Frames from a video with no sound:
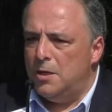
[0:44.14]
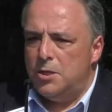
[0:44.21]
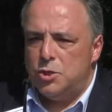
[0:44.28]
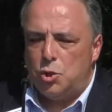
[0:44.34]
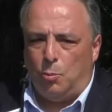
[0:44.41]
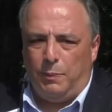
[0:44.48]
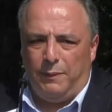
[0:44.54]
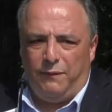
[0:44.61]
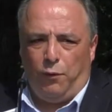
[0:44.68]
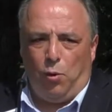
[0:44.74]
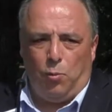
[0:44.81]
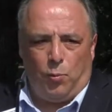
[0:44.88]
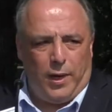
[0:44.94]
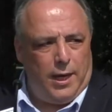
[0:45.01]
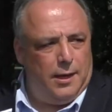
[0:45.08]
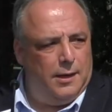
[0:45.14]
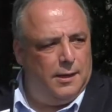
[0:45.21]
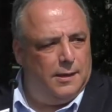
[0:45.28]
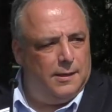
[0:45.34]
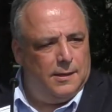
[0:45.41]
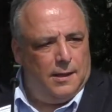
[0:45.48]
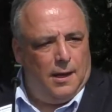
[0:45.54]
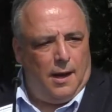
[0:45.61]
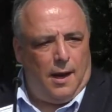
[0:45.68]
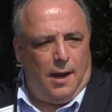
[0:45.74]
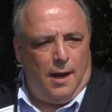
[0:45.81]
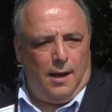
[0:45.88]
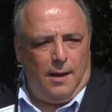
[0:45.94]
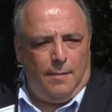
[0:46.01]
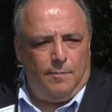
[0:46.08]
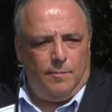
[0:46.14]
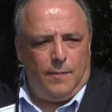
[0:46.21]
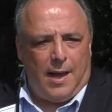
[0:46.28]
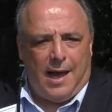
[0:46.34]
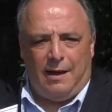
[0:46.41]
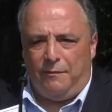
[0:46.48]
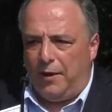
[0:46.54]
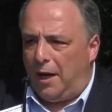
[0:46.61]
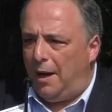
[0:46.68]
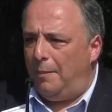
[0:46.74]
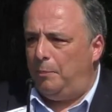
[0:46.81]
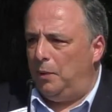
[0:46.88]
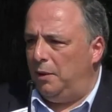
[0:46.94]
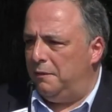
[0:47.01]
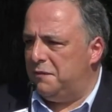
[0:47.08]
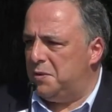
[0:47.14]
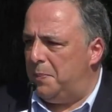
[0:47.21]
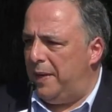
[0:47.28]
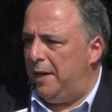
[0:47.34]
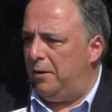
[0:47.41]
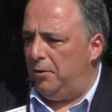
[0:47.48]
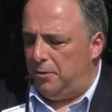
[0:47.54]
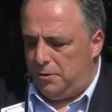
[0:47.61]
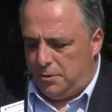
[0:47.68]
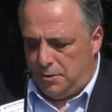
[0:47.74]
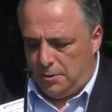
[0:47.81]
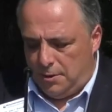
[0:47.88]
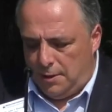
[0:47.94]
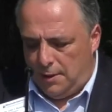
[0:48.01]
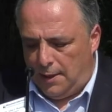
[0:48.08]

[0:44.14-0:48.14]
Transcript: So before we um, have a couple of speakers,